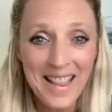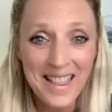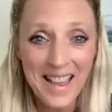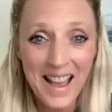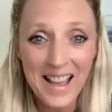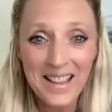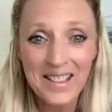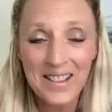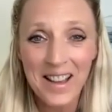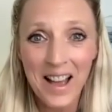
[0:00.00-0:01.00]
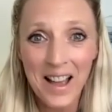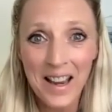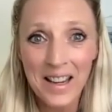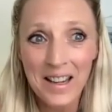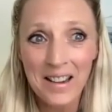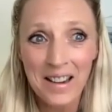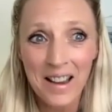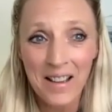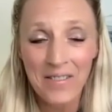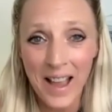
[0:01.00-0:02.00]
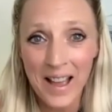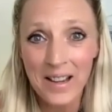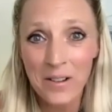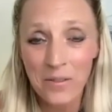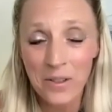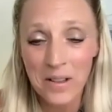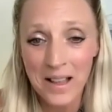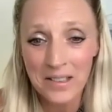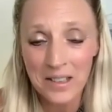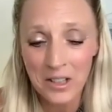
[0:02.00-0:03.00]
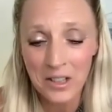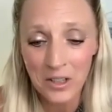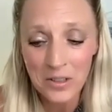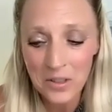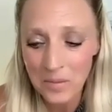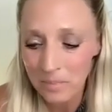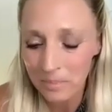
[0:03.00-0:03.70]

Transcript: that I have had over the last 10 years.